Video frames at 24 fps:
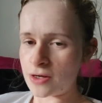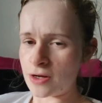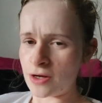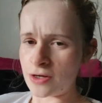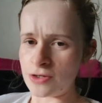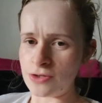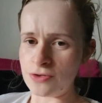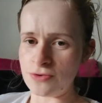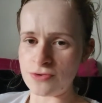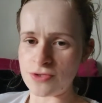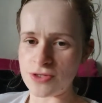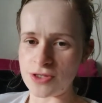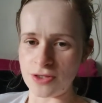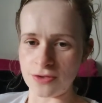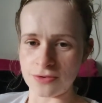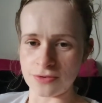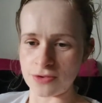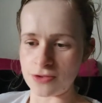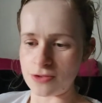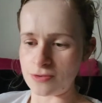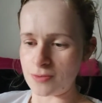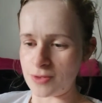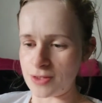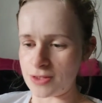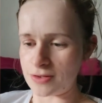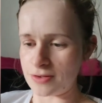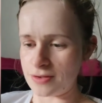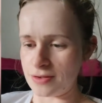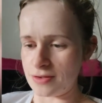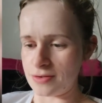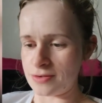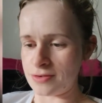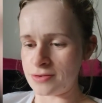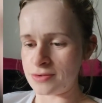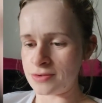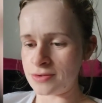and I use the
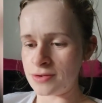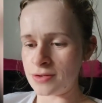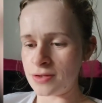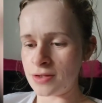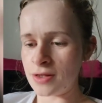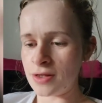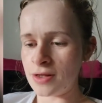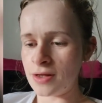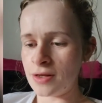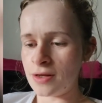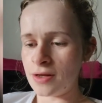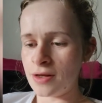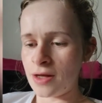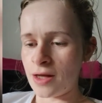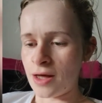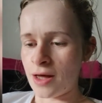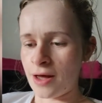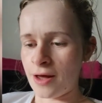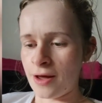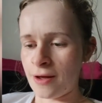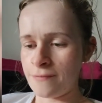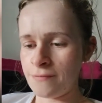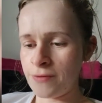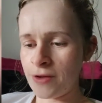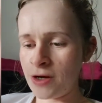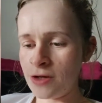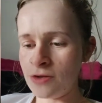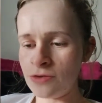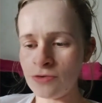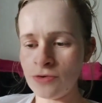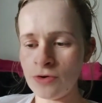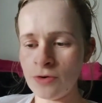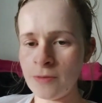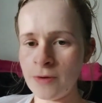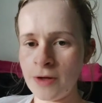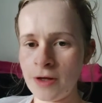unsweetened. Then I
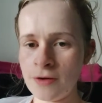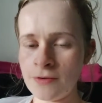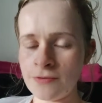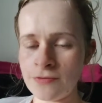throw a bit